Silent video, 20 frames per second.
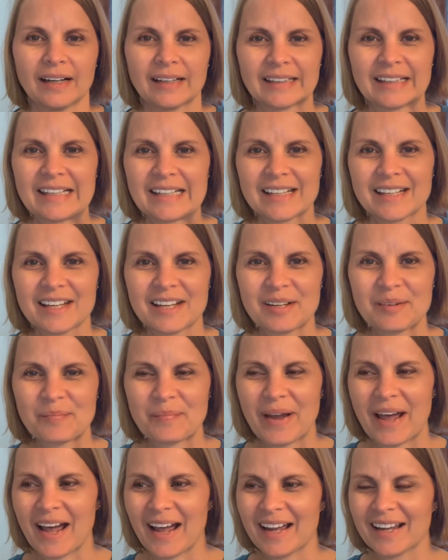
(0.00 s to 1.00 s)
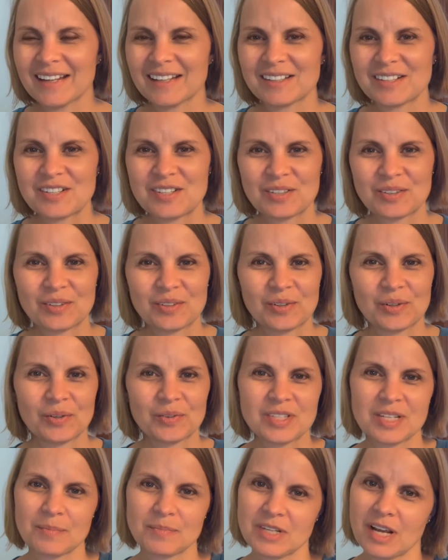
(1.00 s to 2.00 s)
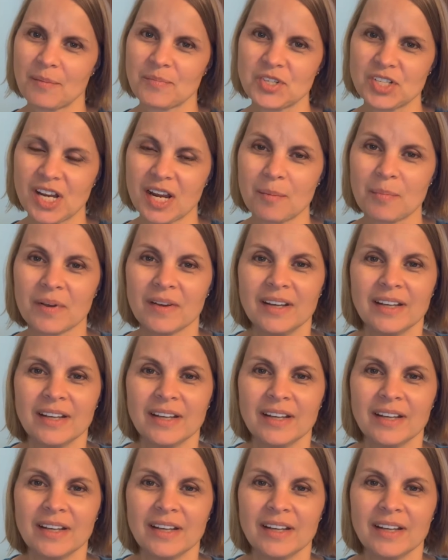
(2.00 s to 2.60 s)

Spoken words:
get it back into tip-top shape.